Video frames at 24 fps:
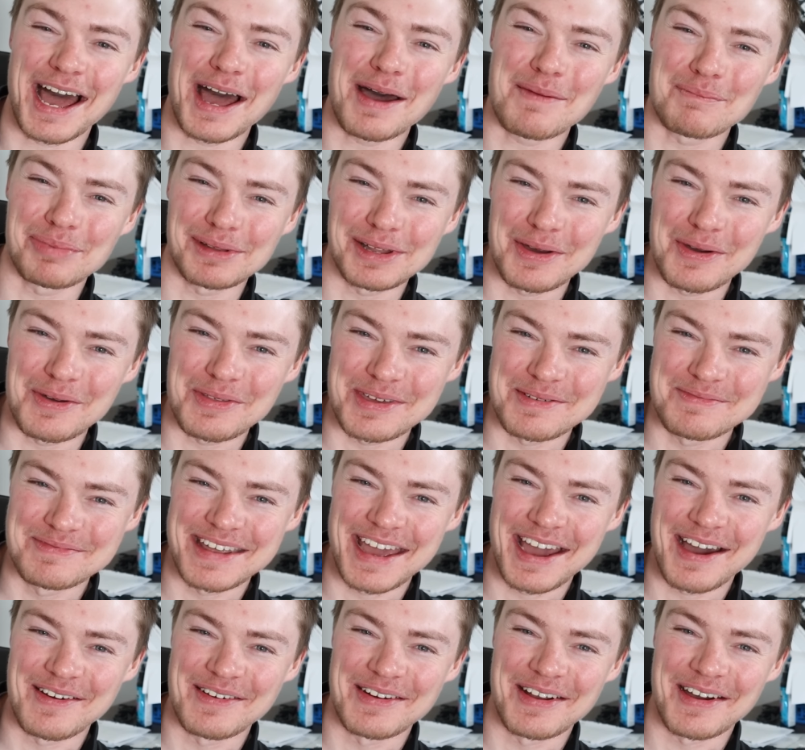not blow them
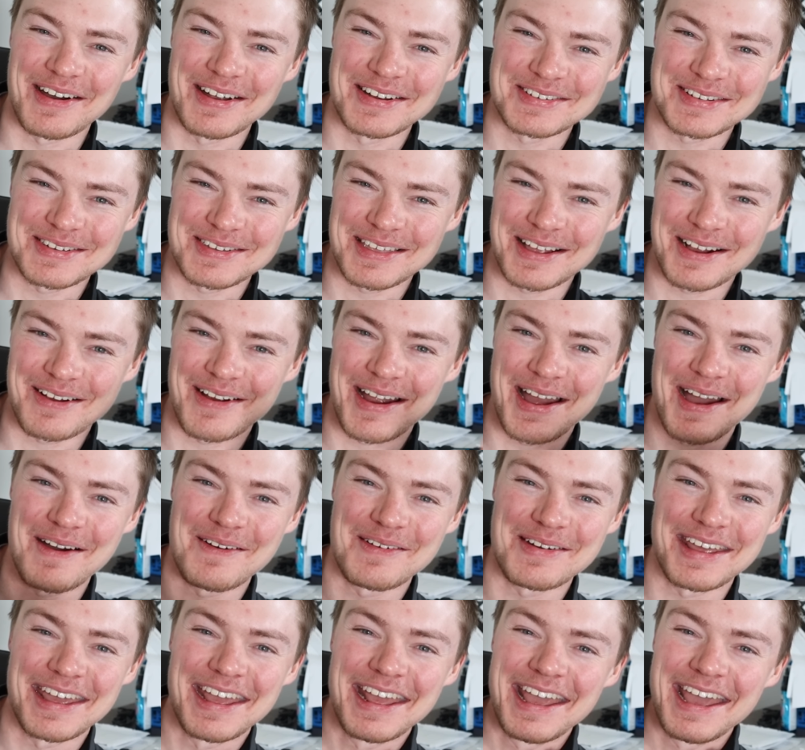down onto the
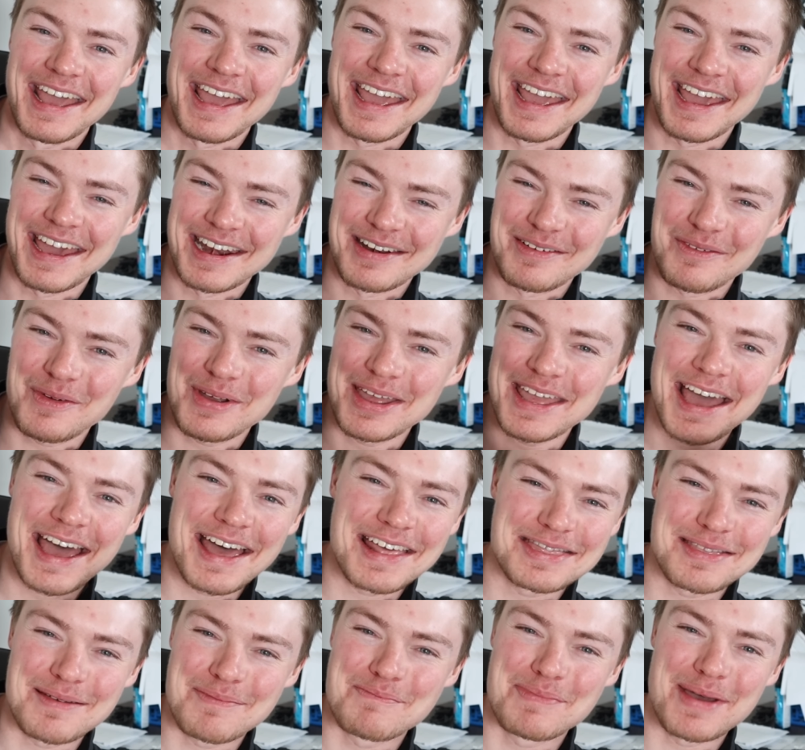ground, and we
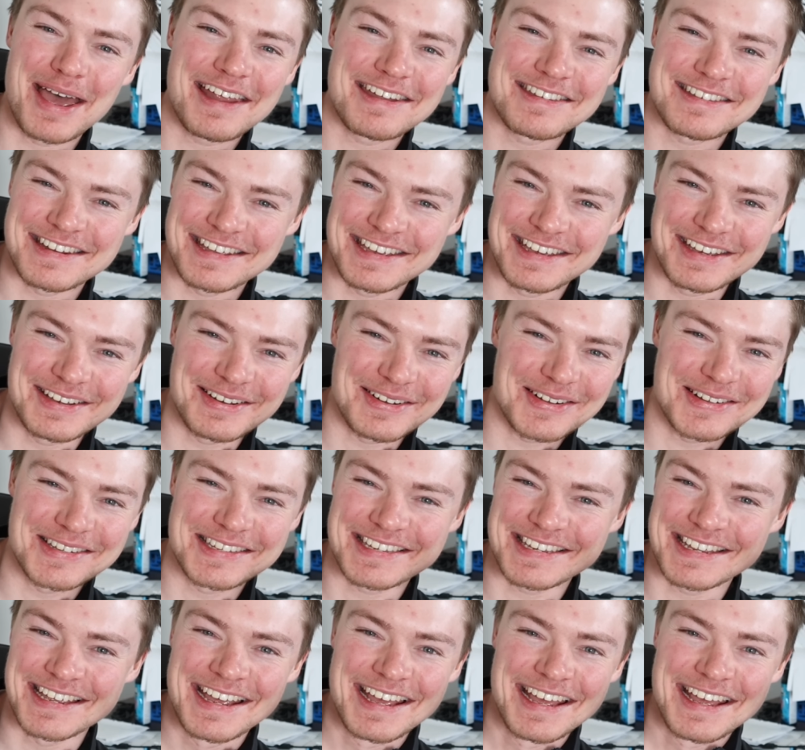had the best
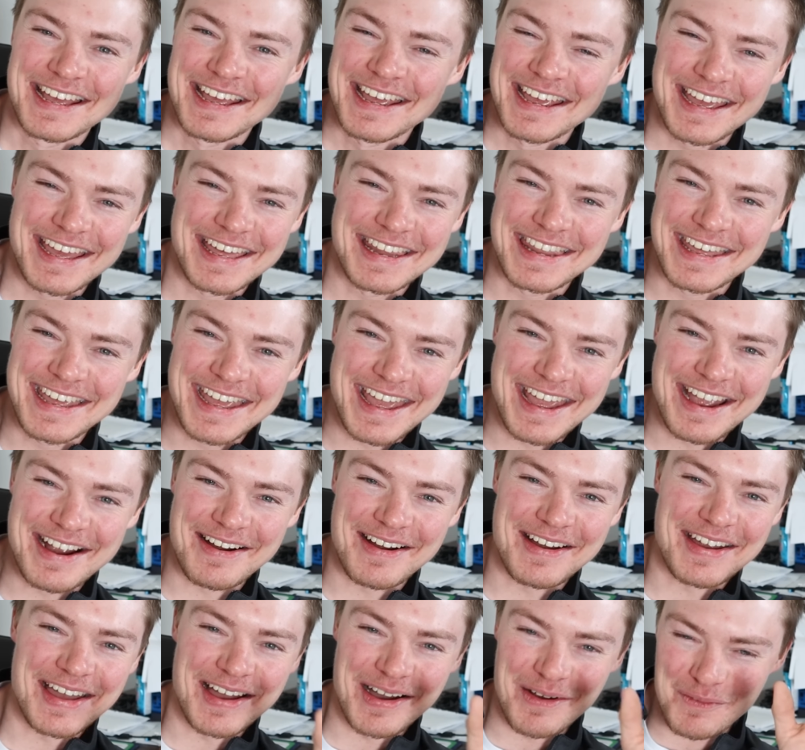yields in the
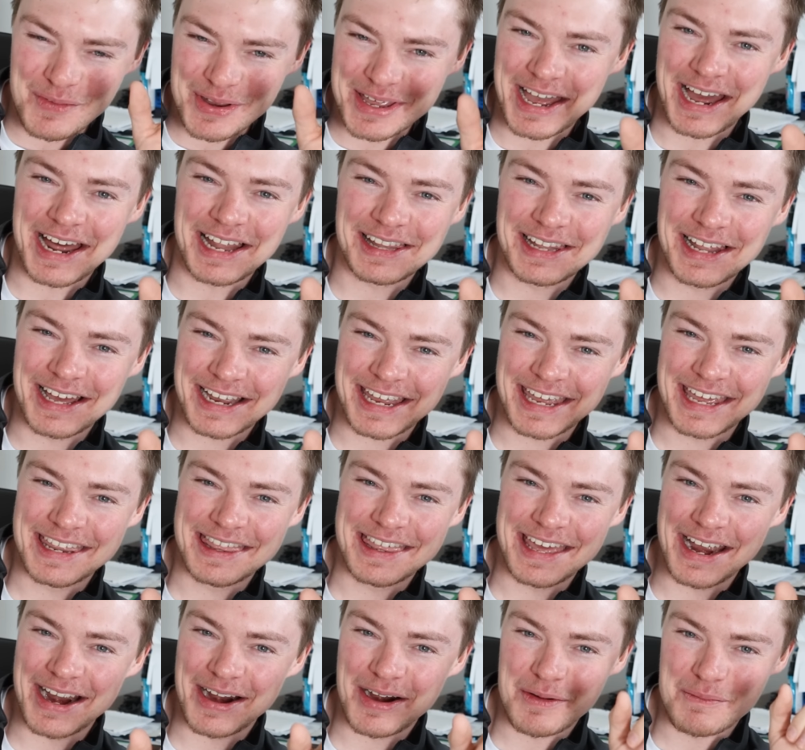area. We got lucky
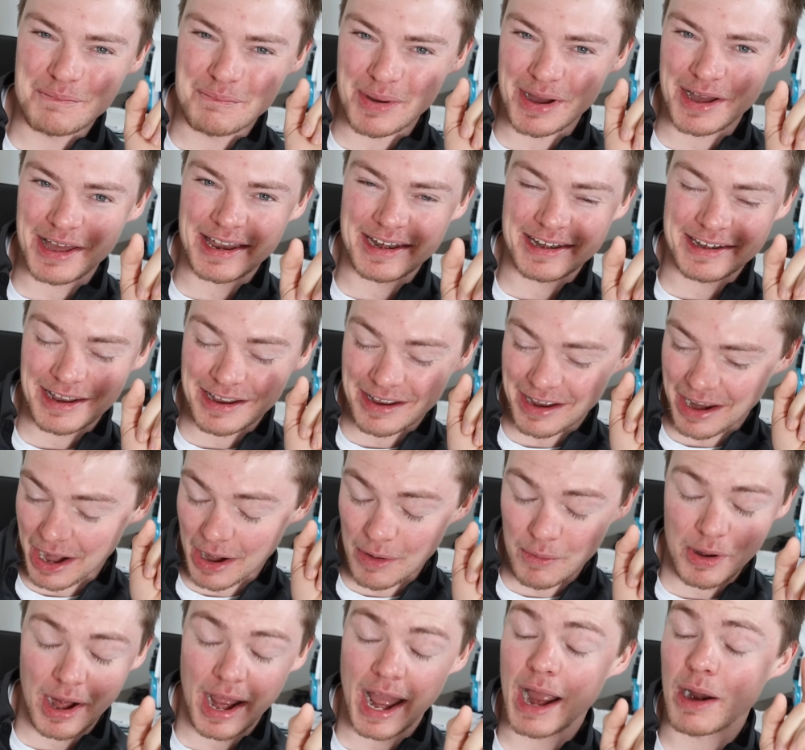there, but
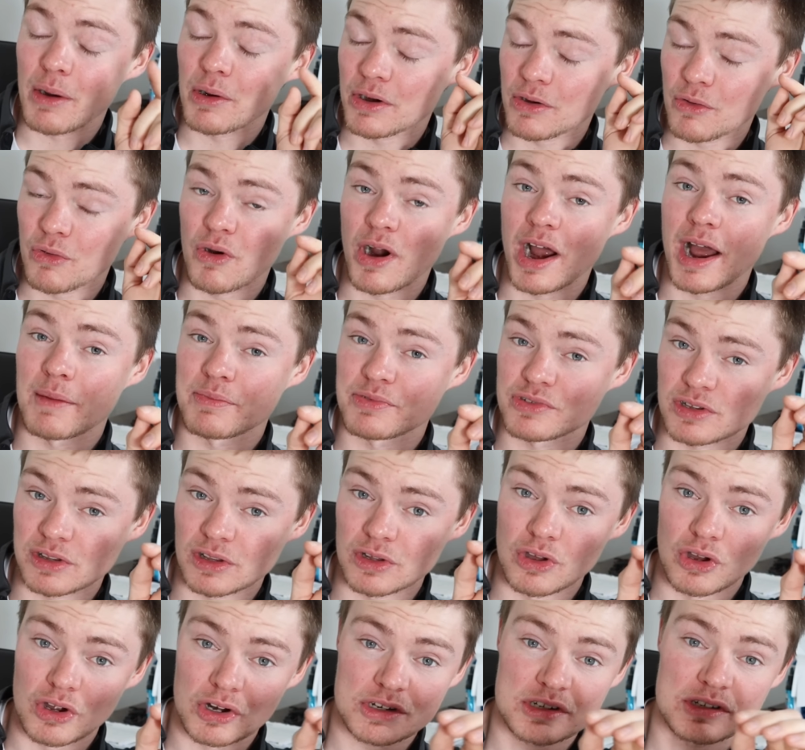our crops
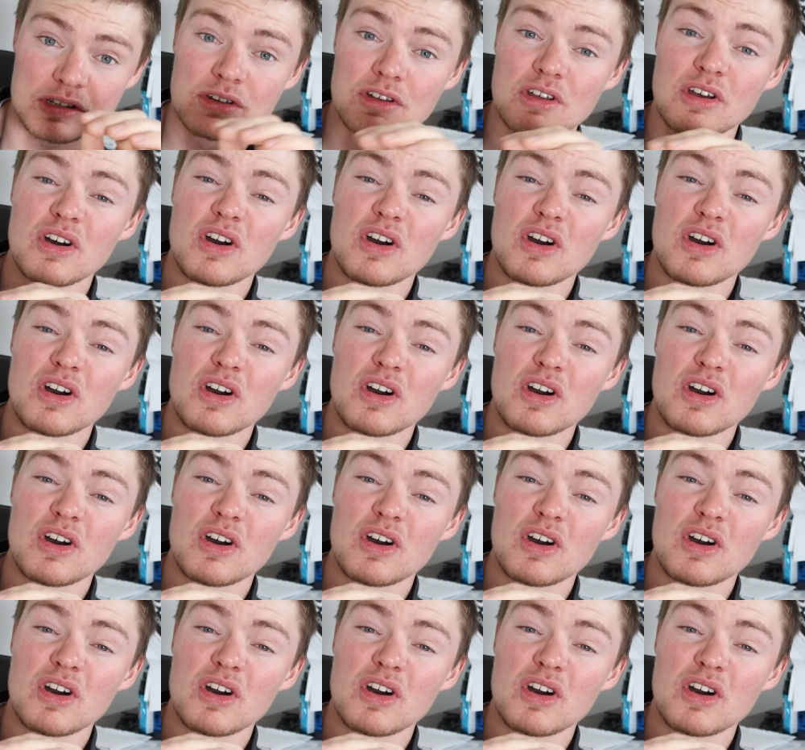looked